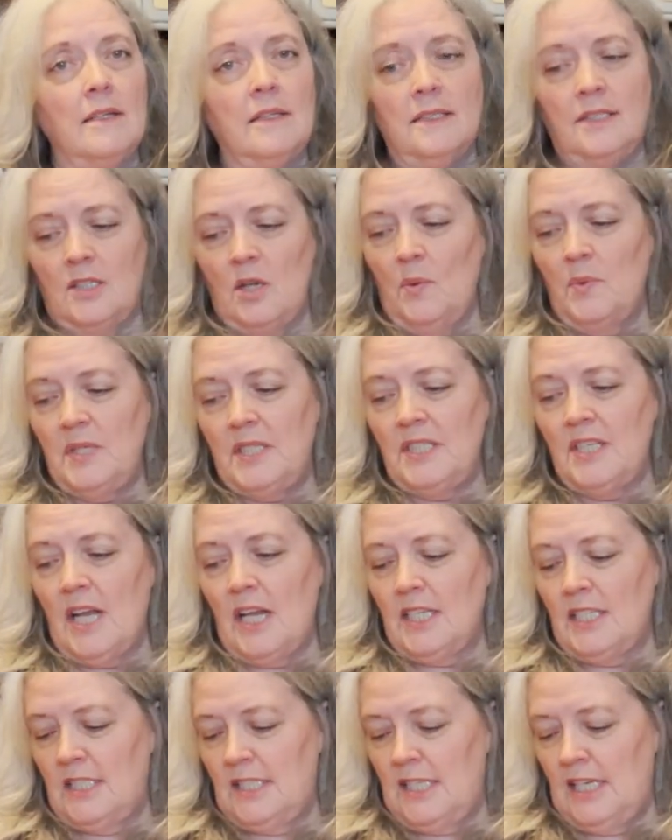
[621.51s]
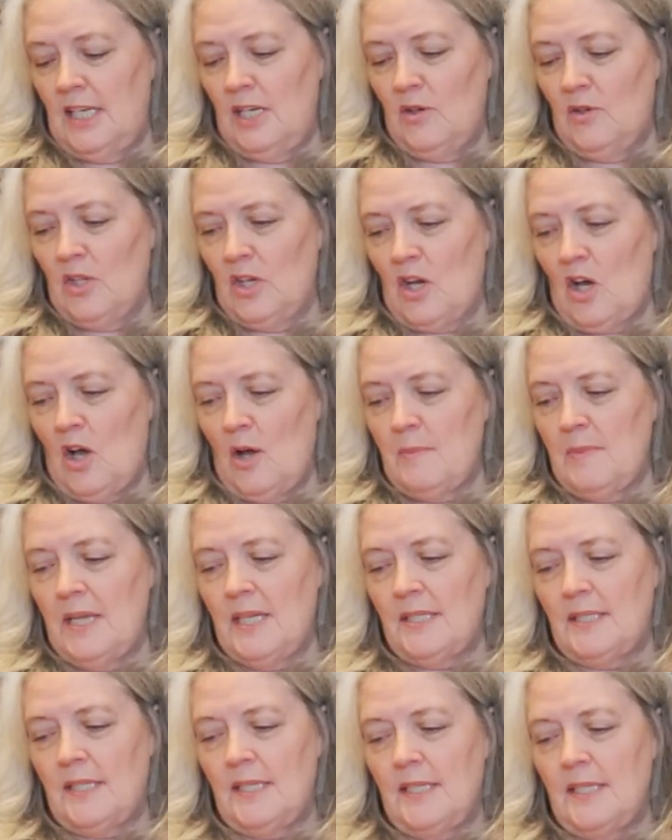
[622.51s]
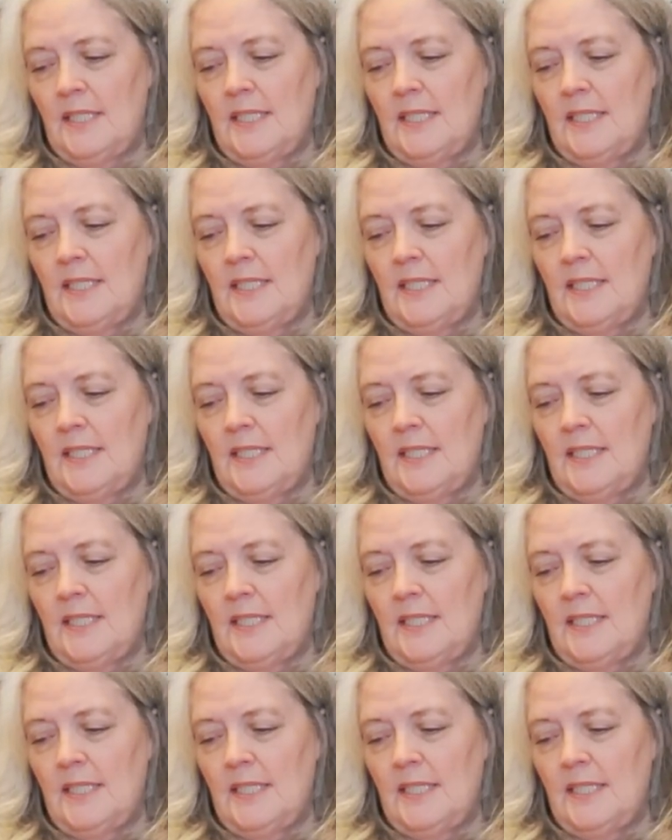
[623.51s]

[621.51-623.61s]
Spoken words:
It's always nice to hear the comments and